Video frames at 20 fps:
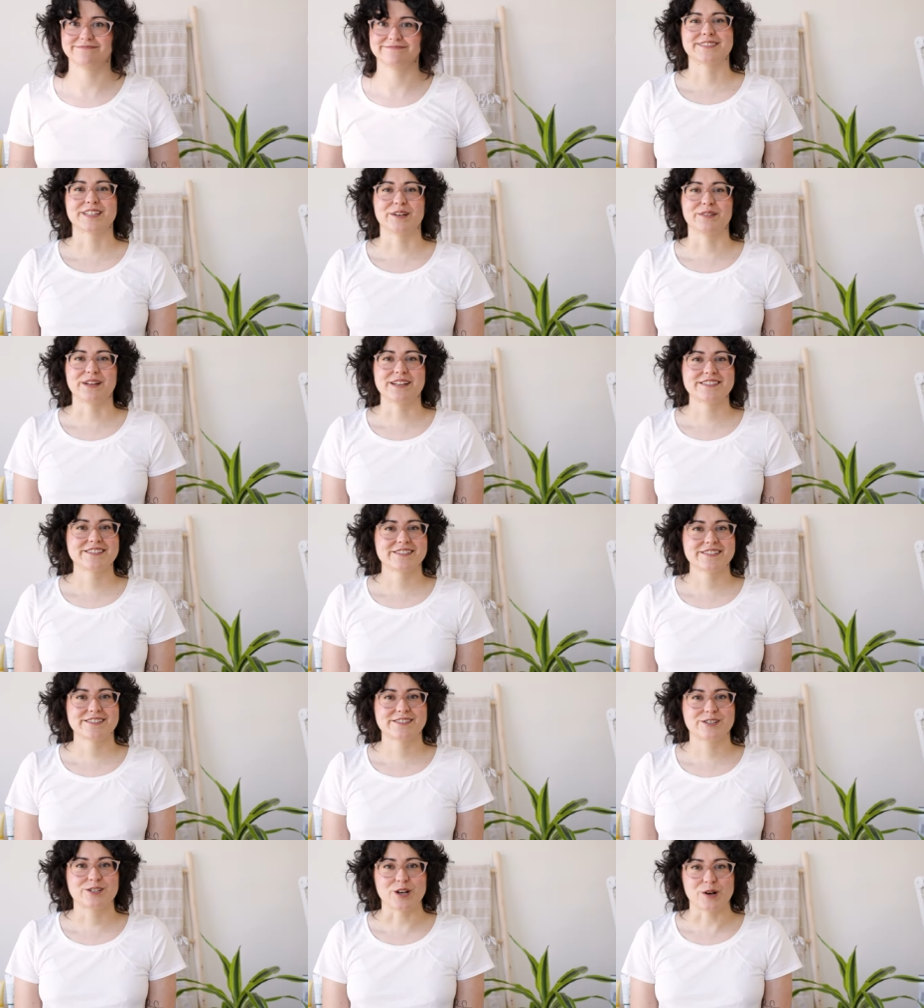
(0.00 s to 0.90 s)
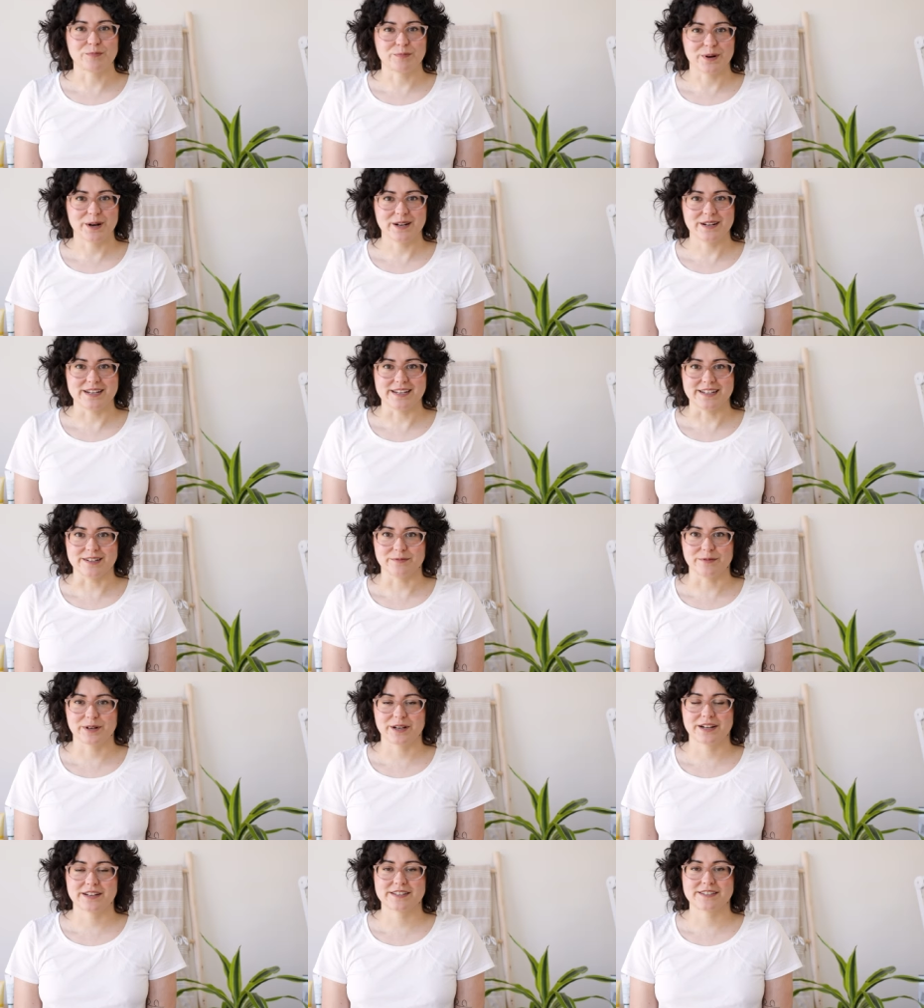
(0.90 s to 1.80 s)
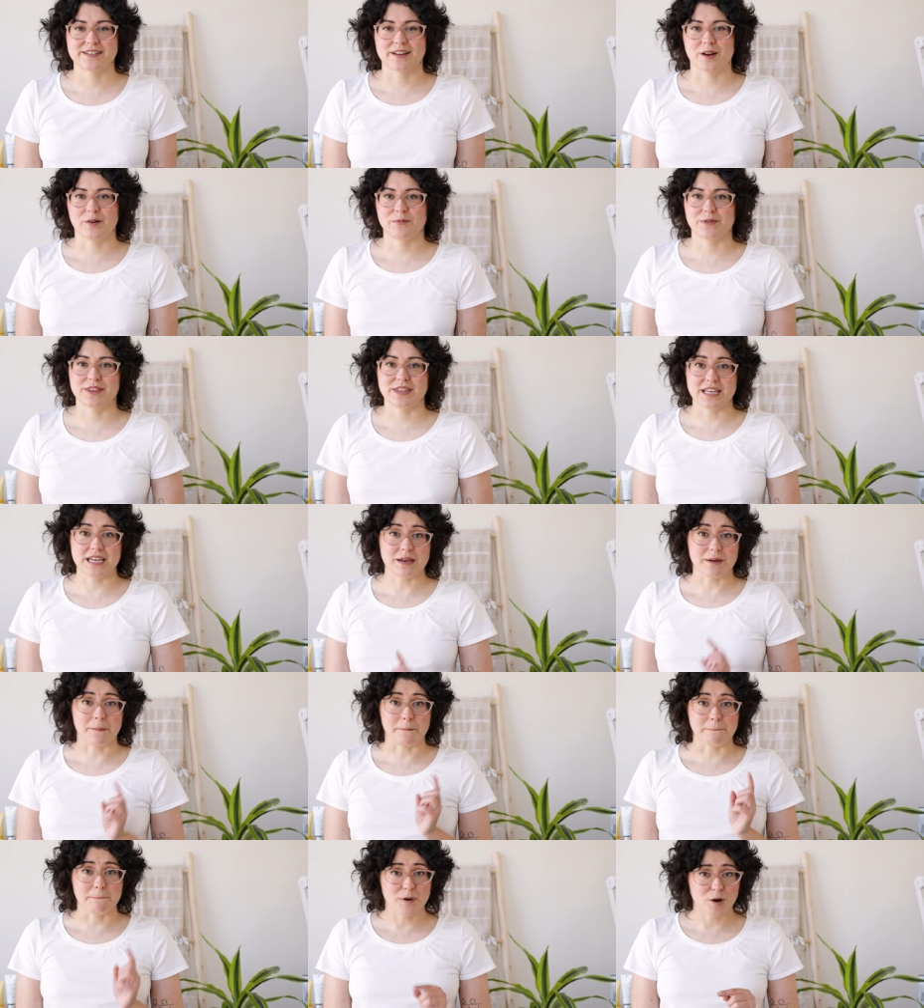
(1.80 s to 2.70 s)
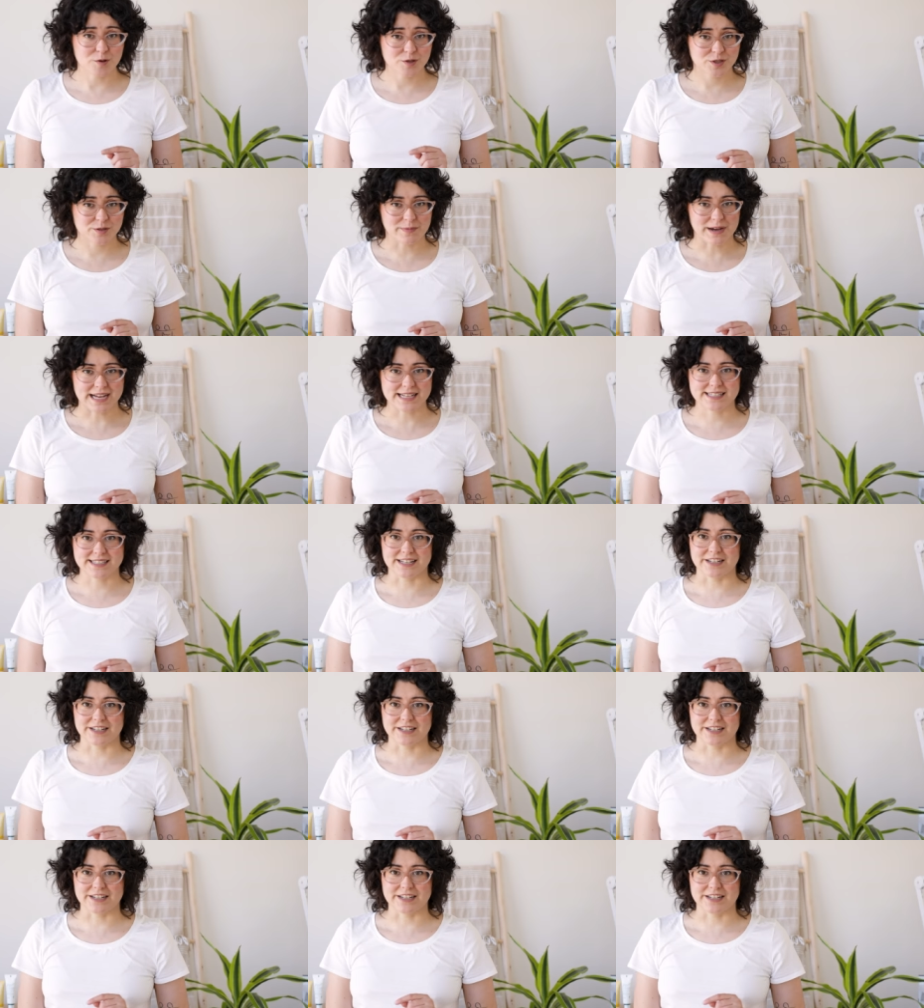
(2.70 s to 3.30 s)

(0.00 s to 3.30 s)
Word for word: So let's just jump right in. We're gonna start with the most matte